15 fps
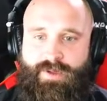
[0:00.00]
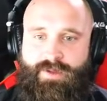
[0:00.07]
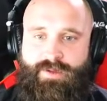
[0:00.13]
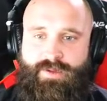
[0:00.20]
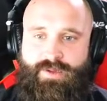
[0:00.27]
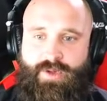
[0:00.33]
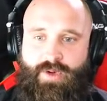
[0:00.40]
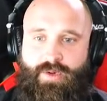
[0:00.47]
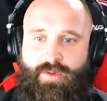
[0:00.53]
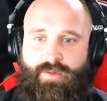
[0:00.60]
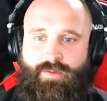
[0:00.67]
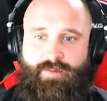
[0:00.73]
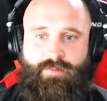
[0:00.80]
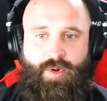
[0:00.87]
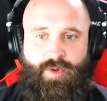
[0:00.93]

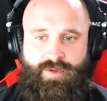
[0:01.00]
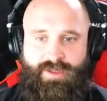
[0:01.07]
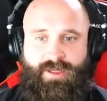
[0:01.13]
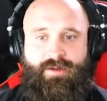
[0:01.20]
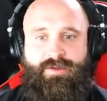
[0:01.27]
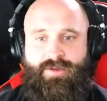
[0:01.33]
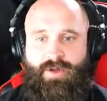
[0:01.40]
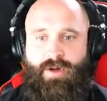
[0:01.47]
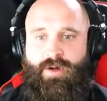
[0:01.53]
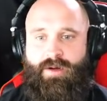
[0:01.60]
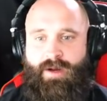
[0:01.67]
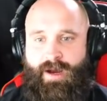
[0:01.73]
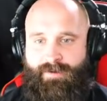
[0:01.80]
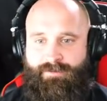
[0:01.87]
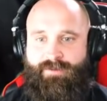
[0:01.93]
so motorcycles
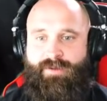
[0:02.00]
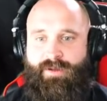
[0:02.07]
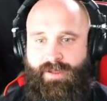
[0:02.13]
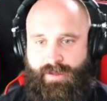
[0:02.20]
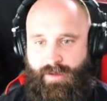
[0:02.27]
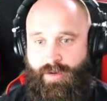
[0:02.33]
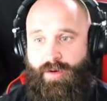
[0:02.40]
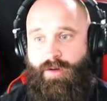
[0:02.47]
are I feel like